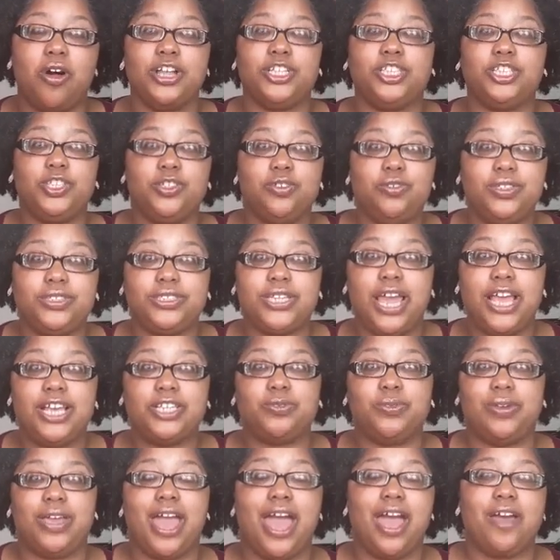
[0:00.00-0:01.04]
On
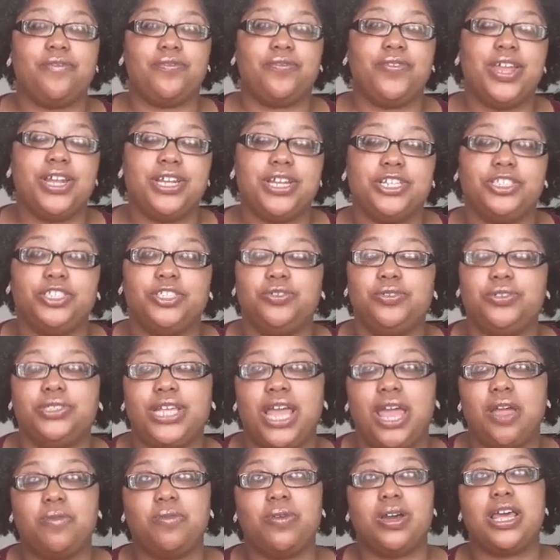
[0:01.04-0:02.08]
Tuesdays we have Fitness
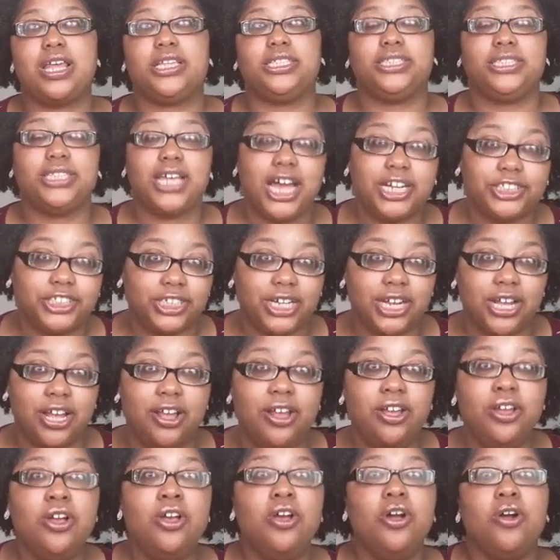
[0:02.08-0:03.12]
Tuesday with
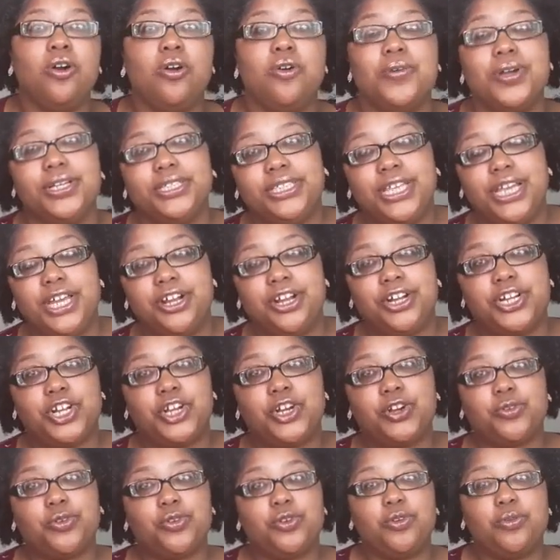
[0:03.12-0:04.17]
Sasha, who is here in
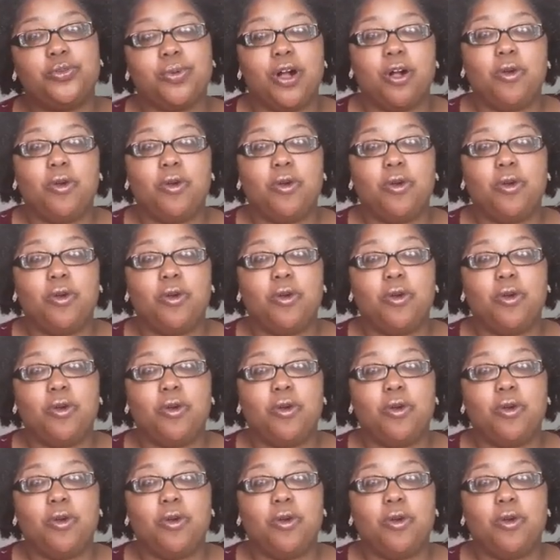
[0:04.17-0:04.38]
the group.